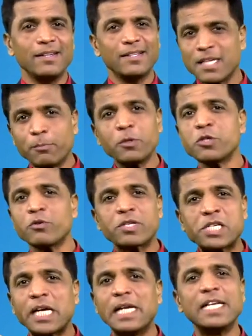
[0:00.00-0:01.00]
Suppose your
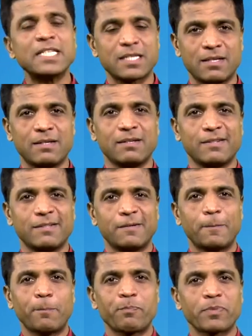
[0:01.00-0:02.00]
child is
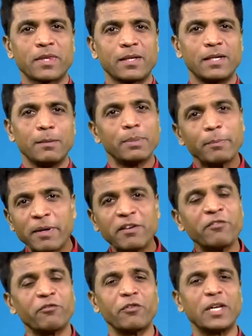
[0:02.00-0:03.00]

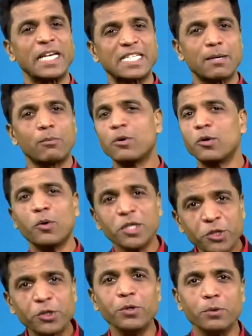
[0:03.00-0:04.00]
preparing for exam,
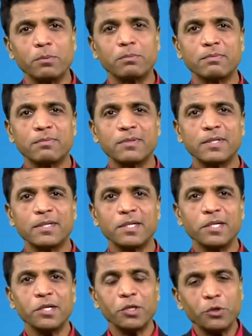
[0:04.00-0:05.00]
what you do?
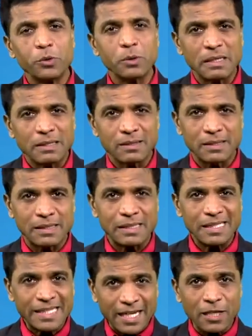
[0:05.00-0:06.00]
You
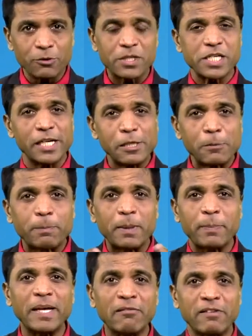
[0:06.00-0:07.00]
tell your child to
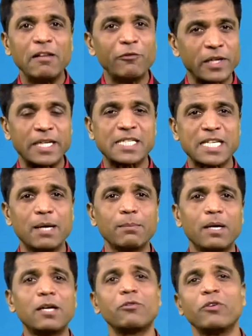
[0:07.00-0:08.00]
prepare well for exam,
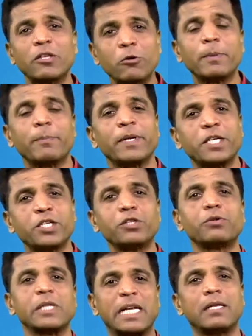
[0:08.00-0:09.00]
or without preparation
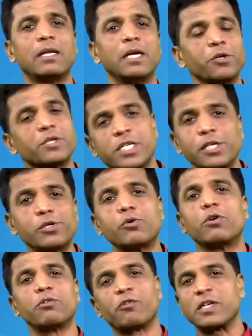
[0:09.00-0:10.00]
you tell your child to
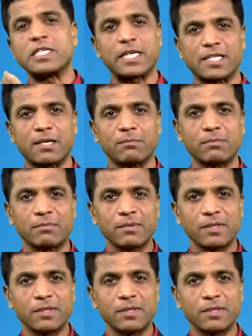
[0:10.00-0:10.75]
go and face the exam?